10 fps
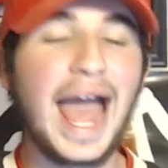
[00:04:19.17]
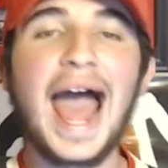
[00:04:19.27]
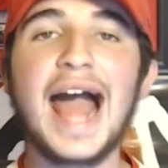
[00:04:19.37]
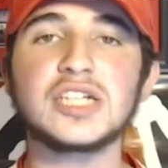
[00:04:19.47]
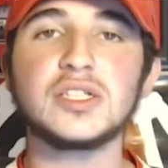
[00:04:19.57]

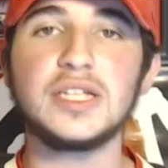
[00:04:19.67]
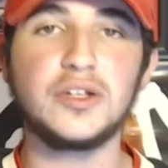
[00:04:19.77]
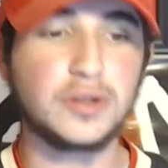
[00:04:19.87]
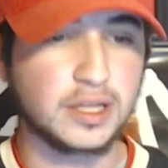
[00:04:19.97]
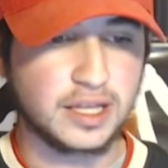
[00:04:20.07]
actually
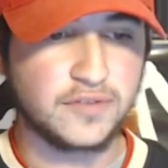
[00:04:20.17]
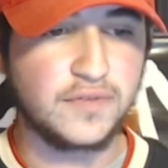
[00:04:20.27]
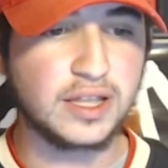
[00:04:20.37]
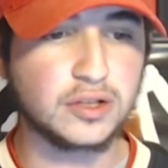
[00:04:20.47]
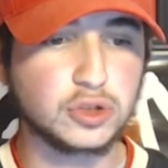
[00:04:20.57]
uses his
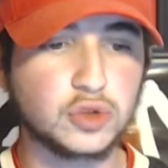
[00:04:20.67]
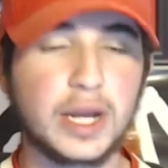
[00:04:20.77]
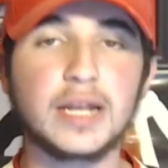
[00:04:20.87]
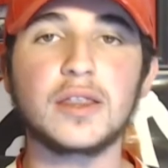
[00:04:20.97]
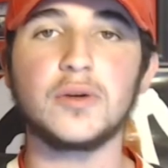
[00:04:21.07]
physical
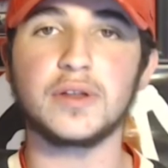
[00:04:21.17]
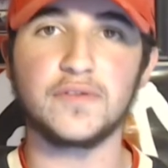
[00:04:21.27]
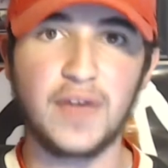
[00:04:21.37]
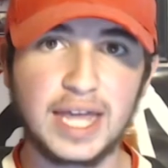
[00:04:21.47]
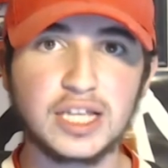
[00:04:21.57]
traits to his
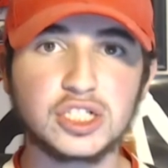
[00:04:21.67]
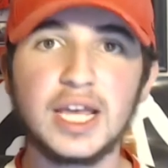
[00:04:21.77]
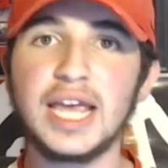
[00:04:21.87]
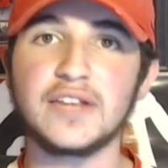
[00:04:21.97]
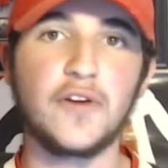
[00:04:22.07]
advantage.
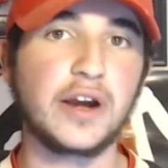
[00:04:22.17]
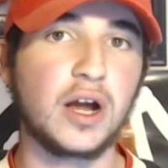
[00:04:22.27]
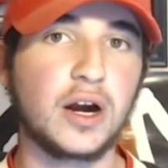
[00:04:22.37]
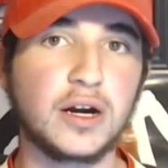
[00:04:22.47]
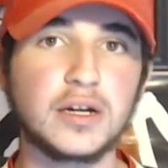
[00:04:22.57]
It's very
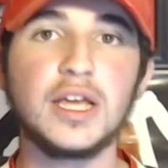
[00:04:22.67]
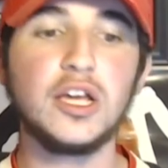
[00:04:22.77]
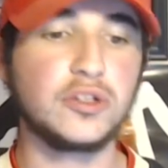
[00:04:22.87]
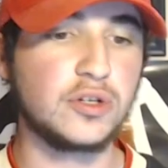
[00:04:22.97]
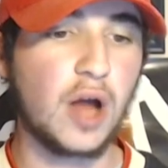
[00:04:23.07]
hard
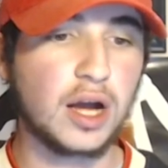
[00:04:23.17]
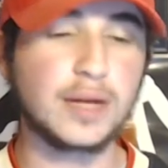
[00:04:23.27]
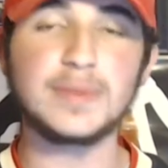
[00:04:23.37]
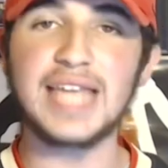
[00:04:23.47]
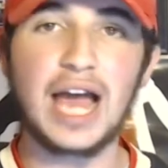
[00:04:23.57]
to knock
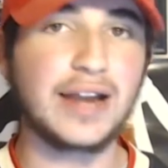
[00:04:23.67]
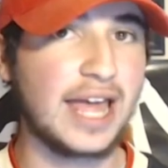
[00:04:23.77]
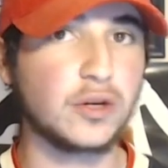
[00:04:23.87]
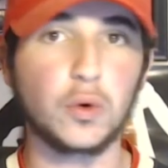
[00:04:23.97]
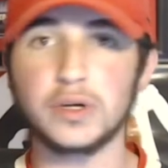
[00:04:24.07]
him down
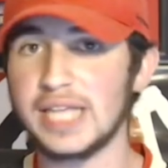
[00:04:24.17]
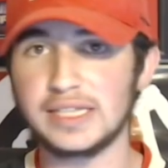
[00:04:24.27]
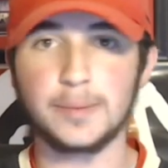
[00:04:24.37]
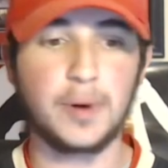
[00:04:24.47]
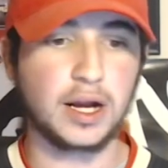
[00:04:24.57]
and or take
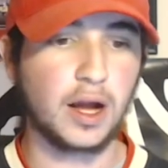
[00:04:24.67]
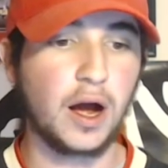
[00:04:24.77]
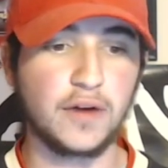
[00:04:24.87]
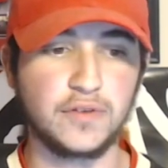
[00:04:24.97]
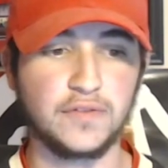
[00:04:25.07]
the puck
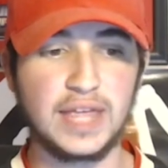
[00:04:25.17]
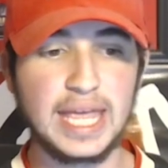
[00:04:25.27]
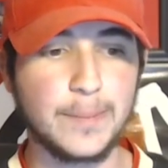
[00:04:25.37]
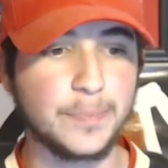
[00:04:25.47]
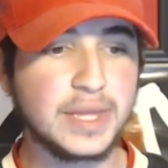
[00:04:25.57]
off of
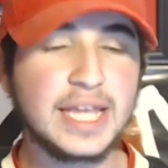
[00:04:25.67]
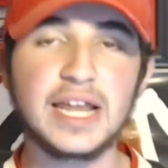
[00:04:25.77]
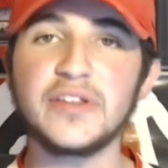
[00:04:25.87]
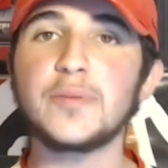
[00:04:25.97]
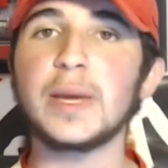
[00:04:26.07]
him. Now
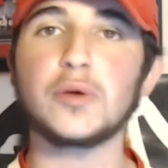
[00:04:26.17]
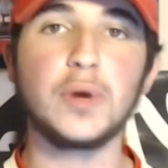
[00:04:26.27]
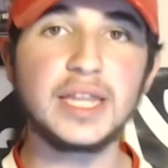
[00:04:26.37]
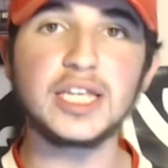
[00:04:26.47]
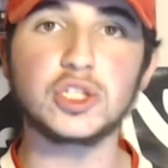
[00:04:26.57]
this pick
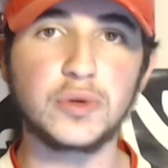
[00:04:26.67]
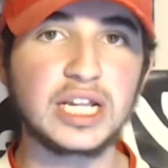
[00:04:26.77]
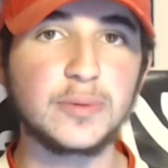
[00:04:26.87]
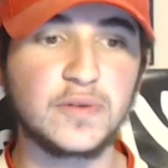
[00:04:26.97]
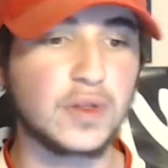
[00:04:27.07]
really
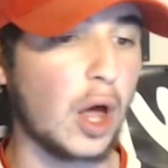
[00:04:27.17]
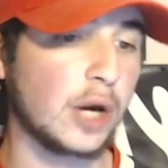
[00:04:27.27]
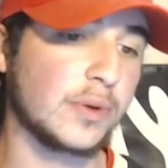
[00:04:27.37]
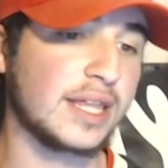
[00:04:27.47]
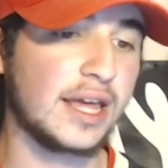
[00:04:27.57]
intrigues me for the
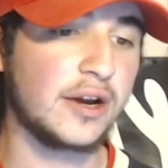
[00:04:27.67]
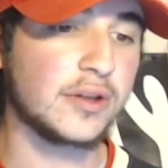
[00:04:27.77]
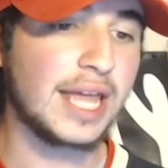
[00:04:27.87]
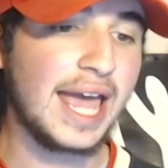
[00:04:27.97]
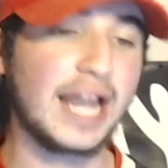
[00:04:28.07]
Ottawa
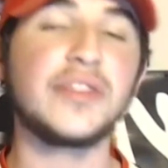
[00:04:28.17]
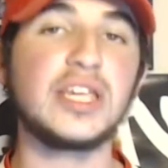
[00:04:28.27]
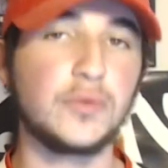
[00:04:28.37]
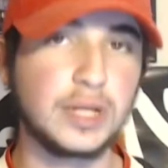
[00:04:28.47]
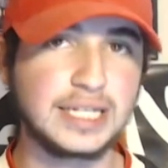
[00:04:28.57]
Senators, and I think
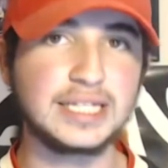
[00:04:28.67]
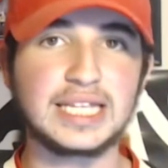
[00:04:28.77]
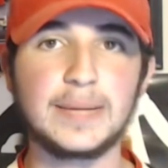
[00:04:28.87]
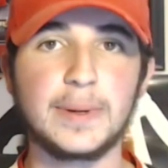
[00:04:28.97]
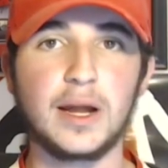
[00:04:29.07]
you really need to
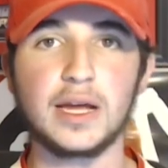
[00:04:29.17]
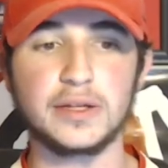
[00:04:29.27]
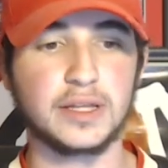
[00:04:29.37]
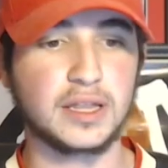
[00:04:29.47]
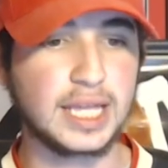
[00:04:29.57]
keep an eye on
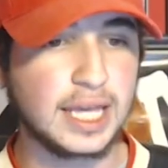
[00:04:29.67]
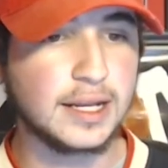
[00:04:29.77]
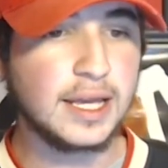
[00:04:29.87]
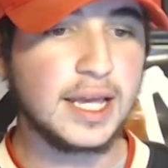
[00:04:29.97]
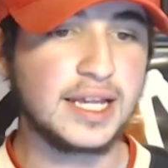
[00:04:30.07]
this kid.
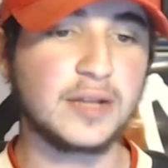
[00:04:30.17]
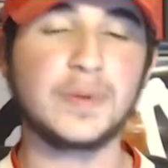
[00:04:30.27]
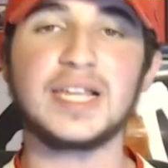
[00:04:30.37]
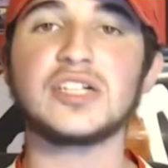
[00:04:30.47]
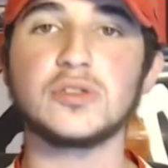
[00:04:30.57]
He has
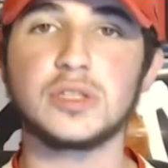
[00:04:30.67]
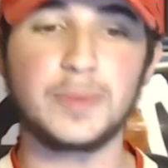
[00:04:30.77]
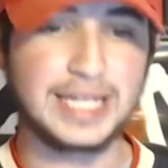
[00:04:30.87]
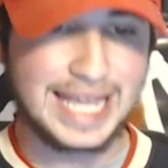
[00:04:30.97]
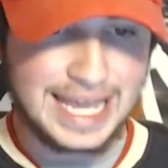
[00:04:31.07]
potential to
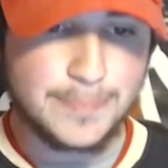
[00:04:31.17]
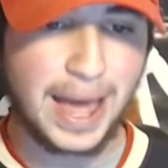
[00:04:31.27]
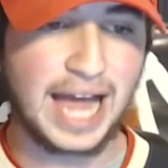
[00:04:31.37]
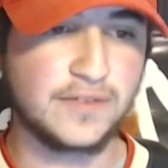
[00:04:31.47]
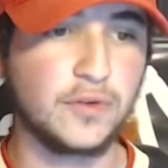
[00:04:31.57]
be an
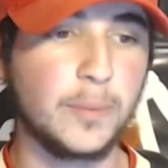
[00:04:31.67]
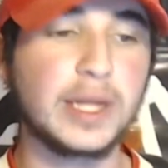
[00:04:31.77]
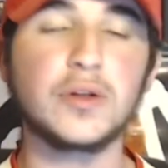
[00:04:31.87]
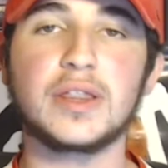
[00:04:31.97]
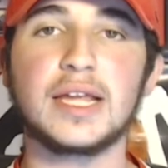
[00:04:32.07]
impactful
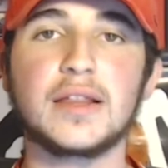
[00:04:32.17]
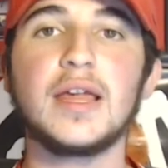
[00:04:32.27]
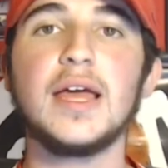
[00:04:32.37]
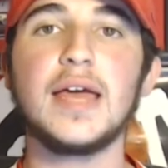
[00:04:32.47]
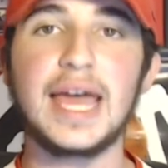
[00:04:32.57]
middle six
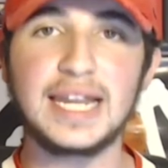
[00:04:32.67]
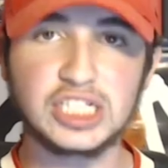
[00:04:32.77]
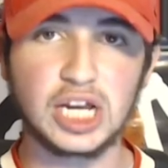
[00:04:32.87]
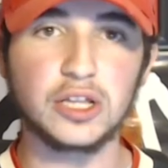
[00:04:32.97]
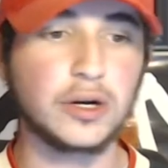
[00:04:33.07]

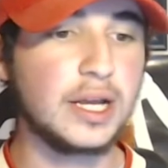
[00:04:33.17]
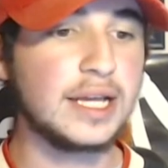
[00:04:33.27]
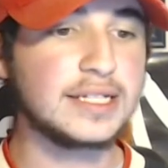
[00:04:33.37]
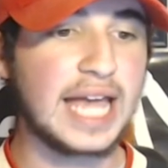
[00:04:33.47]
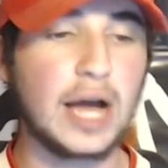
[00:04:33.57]
NHLer
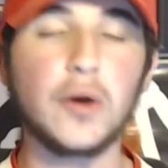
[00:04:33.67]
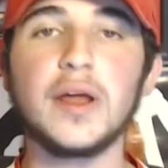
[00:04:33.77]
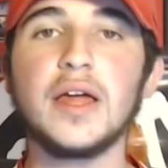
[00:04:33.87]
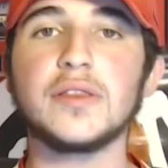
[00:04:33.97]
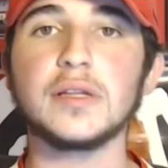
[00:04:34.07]
down
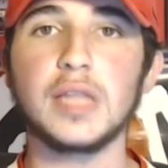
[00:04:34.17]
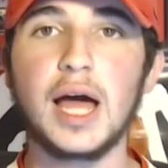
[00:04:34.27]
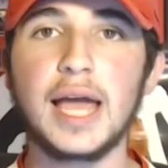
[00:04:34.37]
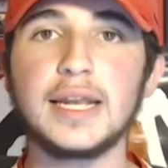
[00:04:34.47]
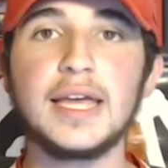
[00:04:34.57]
the
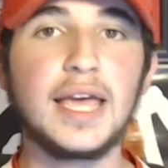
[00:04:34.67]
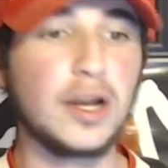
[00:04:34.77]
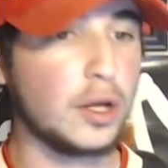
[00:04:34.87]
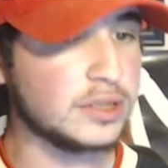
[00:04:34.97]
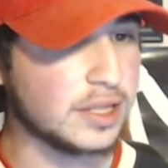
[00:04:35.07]
line. It
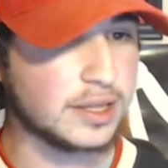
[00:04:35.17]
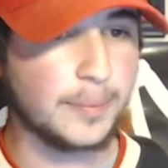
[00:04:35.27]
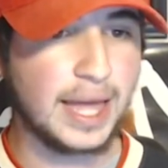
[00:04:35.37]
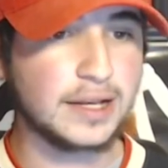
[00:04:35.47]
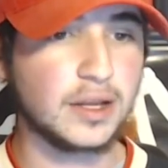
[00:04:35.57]
all just
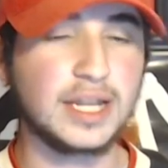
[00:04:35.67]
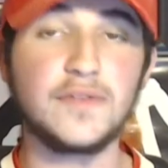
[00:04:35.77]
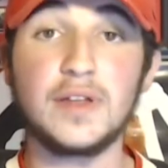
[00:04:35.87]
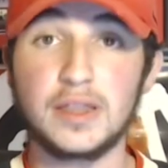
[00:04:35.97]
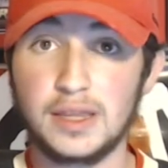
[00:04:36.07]
depends on if
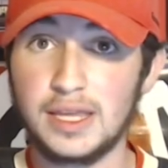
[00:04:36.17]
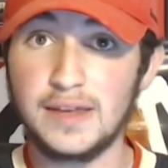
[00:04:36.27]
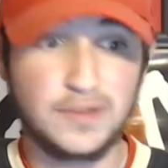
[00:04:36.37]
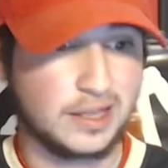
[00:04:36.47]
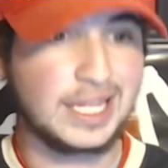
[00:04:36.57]
his
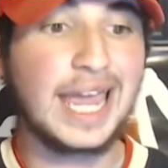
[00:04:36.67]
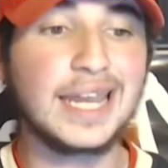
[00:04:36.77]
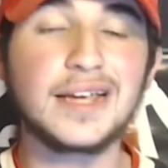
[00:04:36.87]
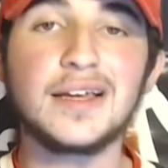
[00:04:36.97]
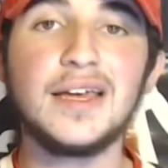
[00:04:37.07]
if his
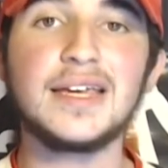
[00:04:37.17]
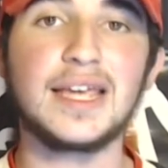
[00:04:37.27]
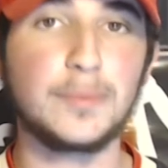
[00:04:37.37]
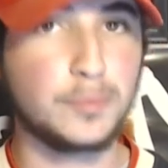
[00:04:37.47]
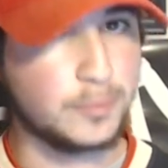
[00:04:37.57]
skating
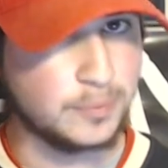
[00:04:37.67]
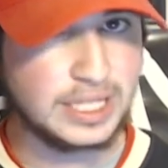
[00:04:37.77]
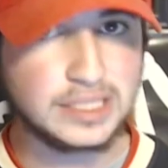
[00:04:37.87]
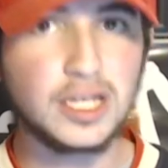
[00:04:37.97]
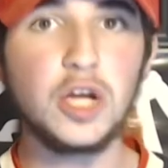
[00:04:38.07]
can
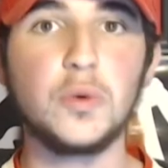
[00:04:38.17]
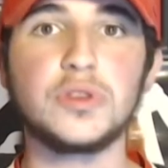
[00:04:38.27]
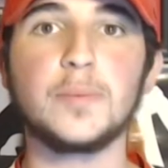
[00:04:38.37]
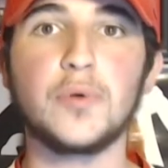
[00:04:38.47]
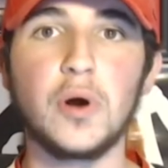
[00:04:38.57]
meet with
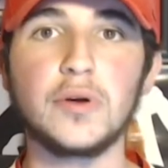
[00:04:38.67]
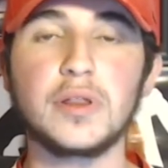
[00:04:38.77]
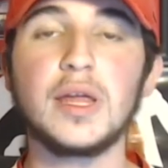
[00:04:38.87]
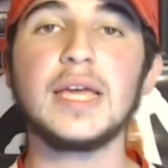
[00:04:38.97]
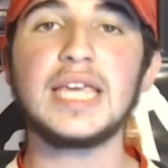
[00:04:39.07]
the
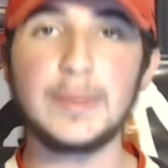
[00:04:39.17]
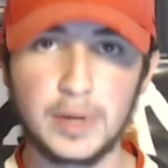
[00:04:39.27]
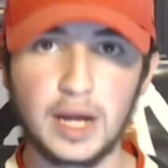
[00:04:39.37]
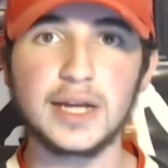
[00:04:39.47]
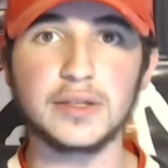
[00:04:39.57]
pros. Keep an
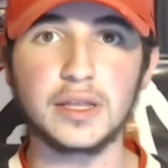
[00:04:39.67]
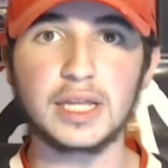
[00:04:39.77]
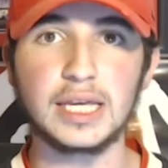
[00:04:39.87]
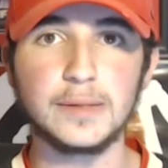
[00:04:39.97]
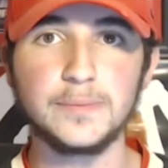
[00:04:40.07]
eye on this kid.